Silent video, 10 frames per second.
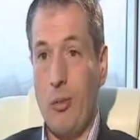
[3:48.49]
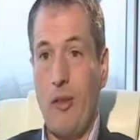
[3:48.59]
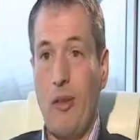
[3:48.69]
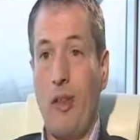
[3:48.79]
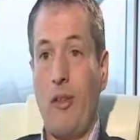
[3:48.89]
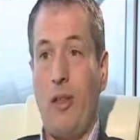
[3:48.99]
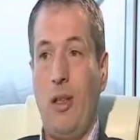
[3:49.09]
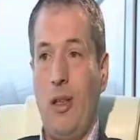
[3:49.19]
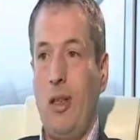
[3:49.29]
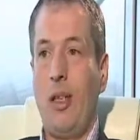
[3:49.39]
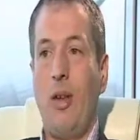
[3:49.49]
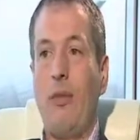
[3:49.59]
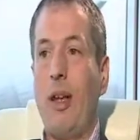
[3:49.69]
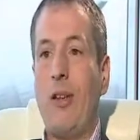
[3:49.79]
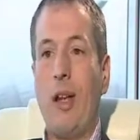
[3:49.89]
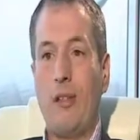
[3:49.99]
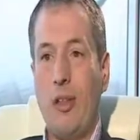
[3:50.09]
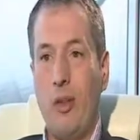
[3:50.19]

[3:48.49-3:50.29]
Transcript: which is a fantastic